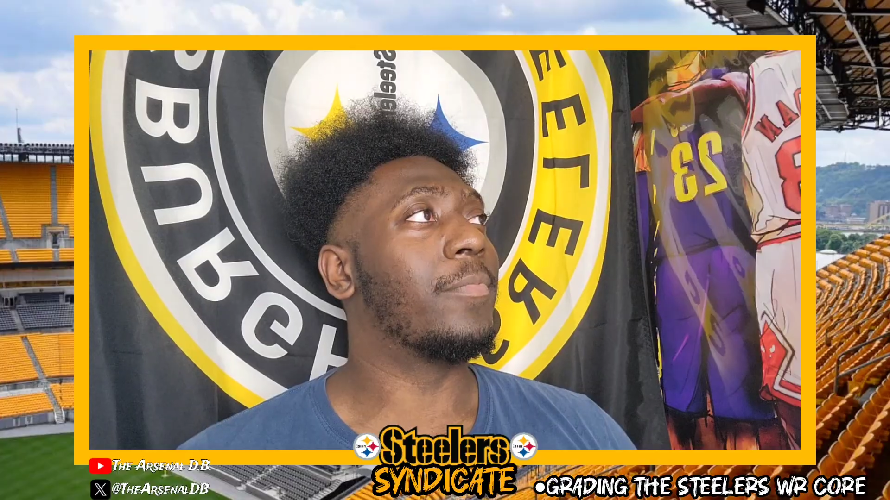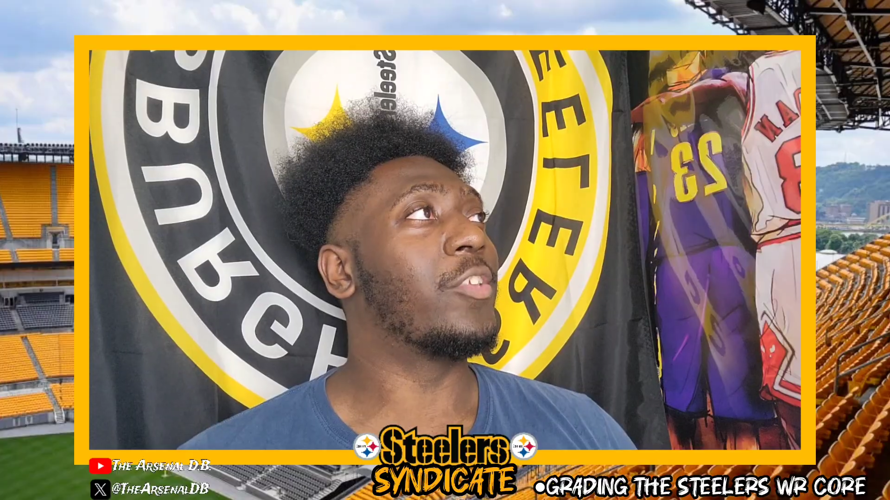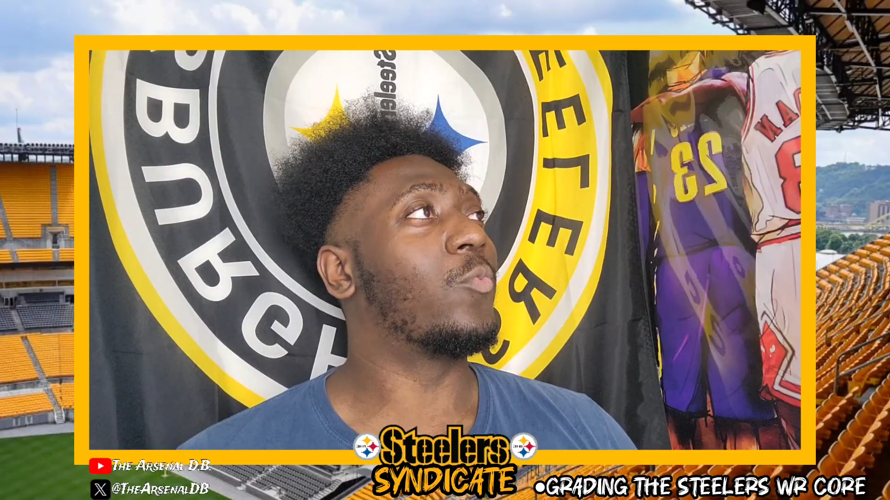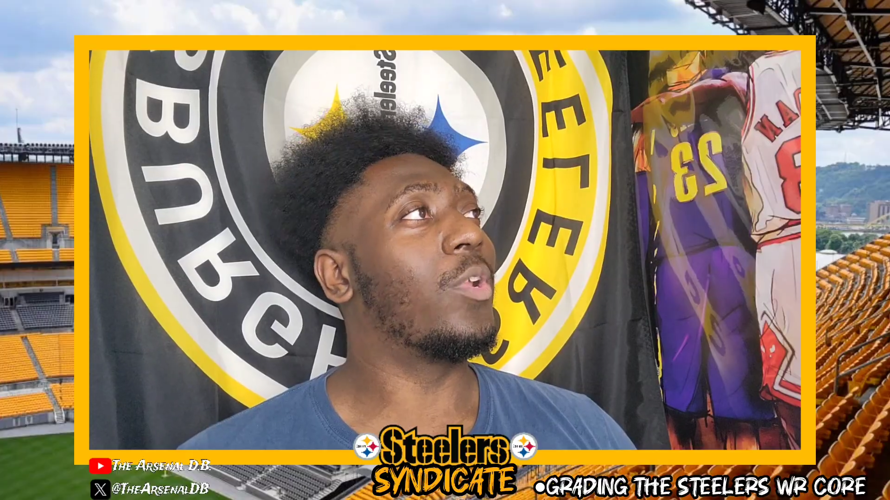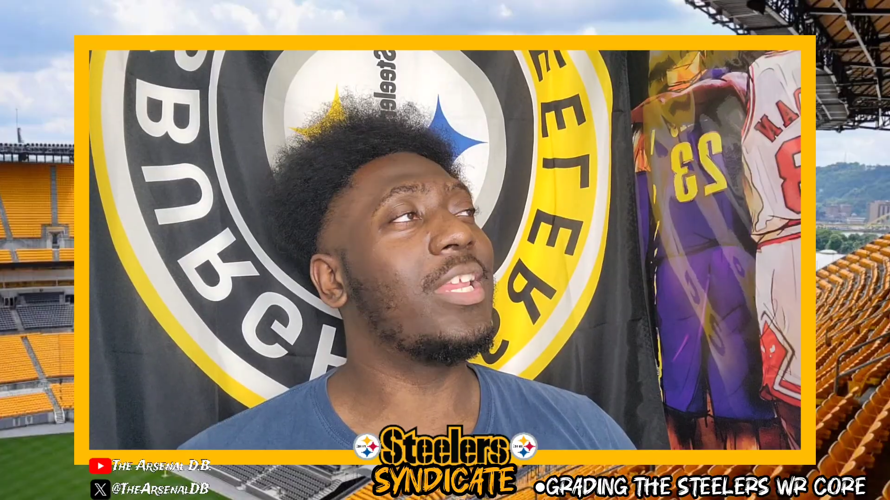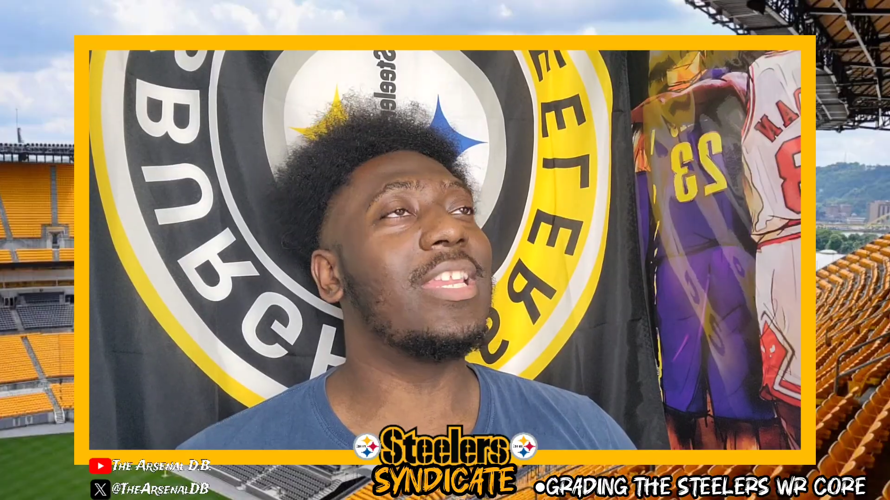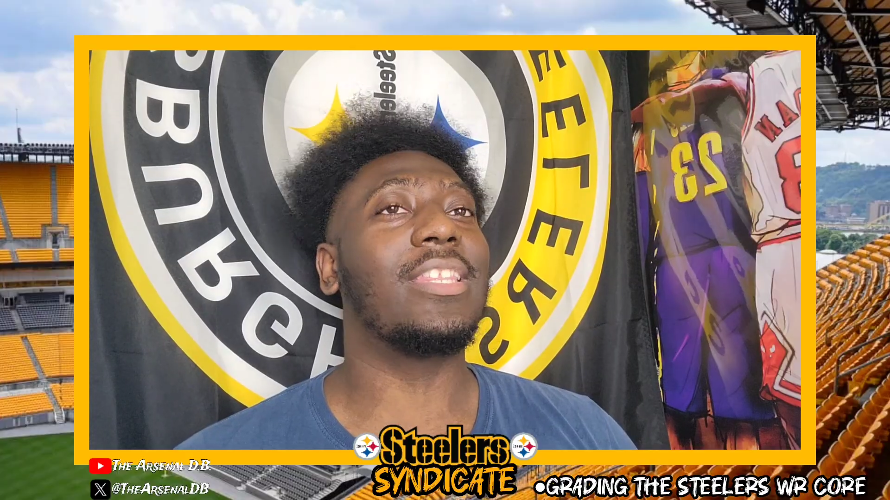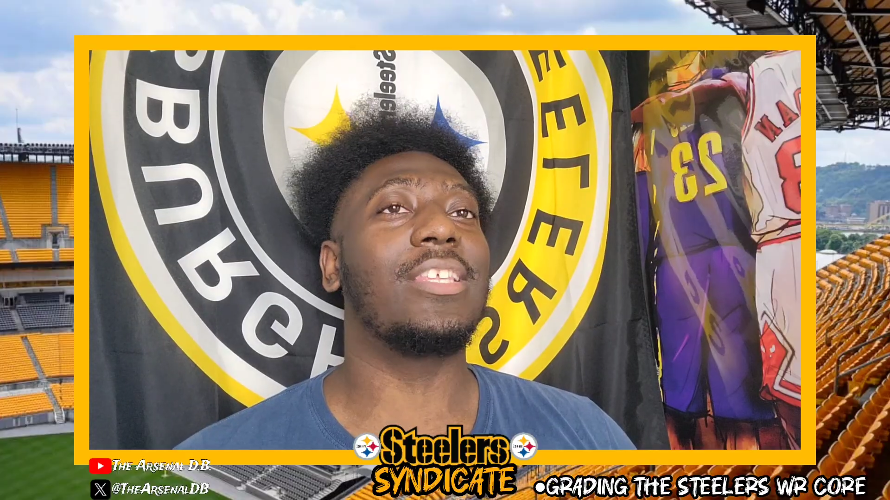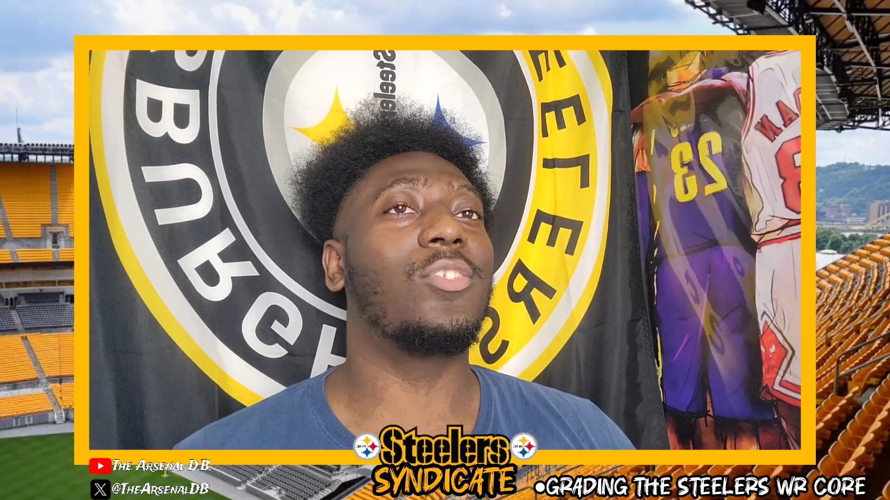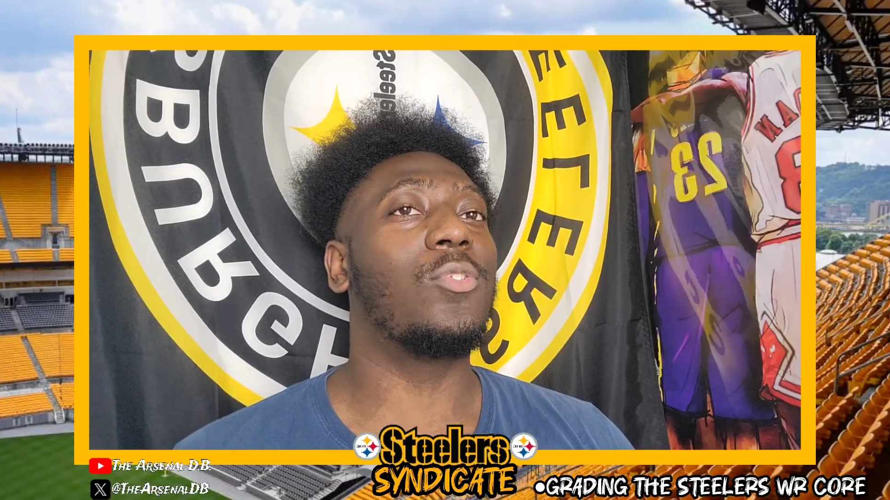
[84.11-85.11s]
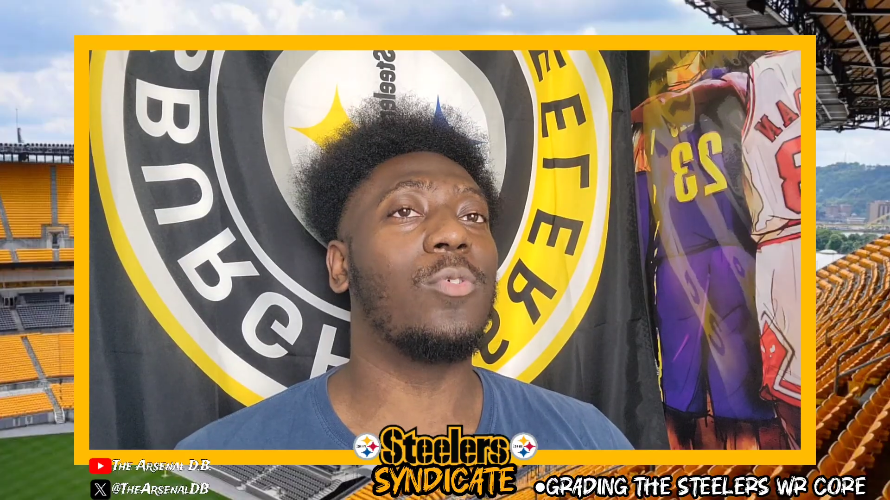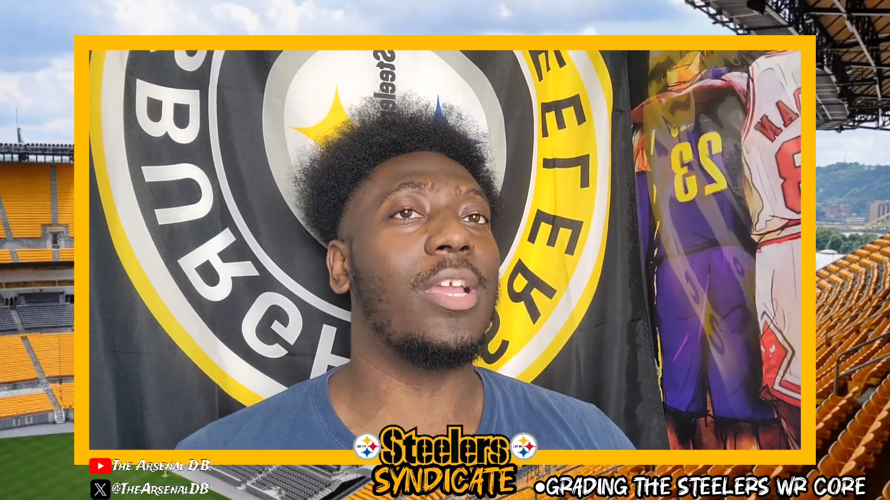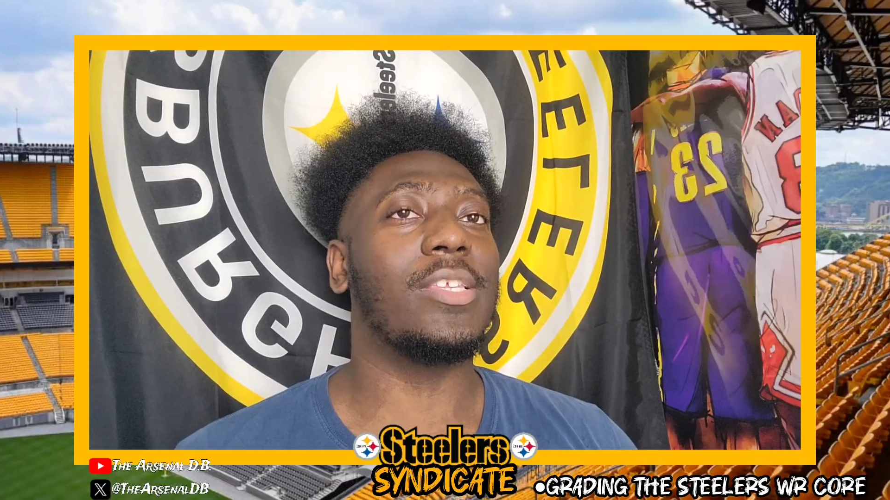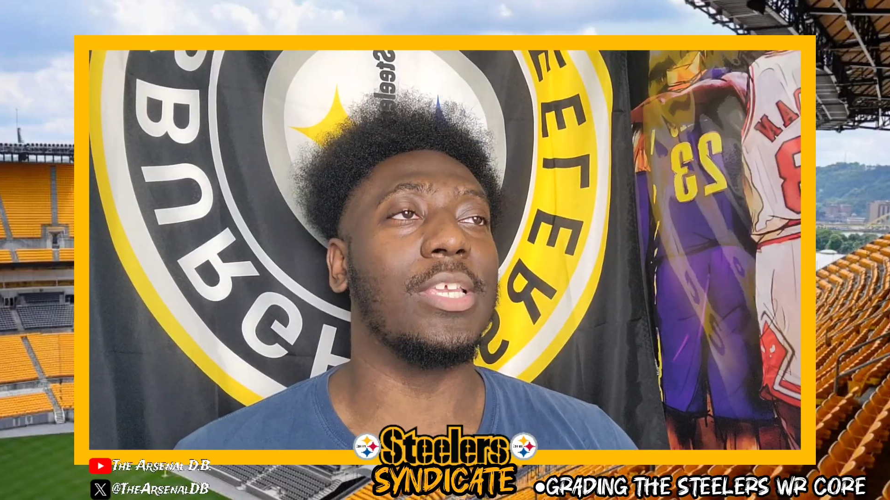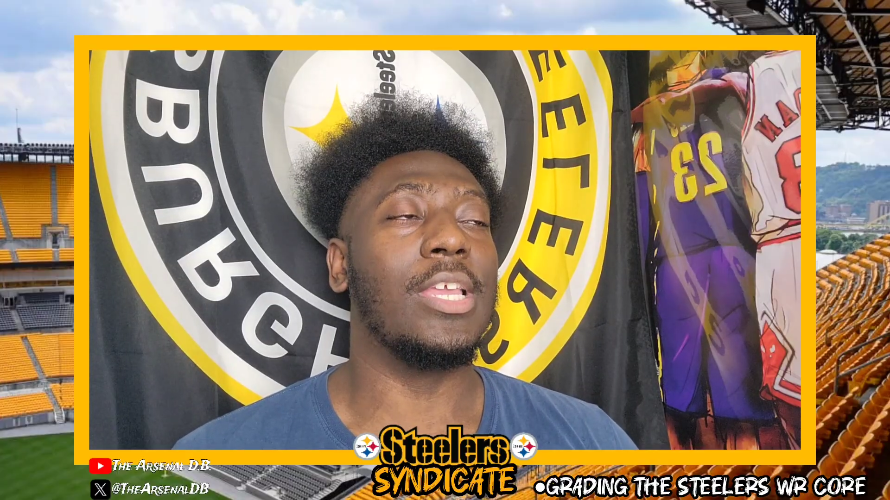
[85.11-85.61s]
it's really nothing too
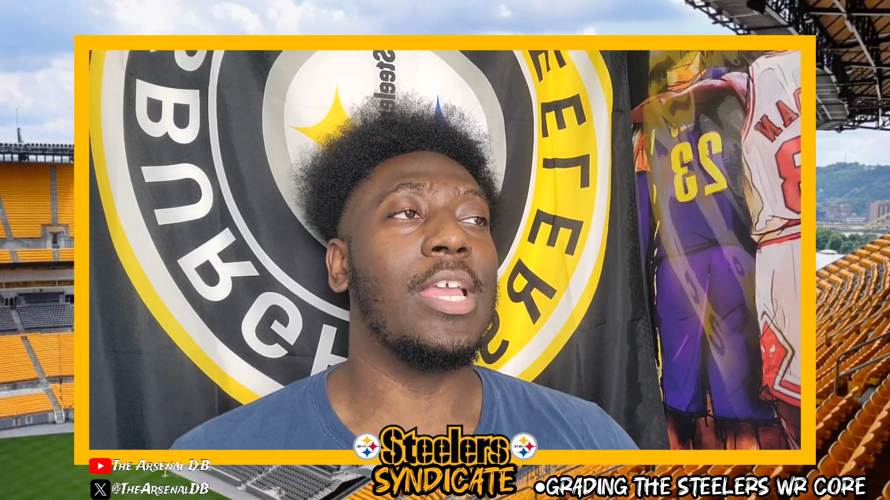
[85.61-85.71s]
crazy.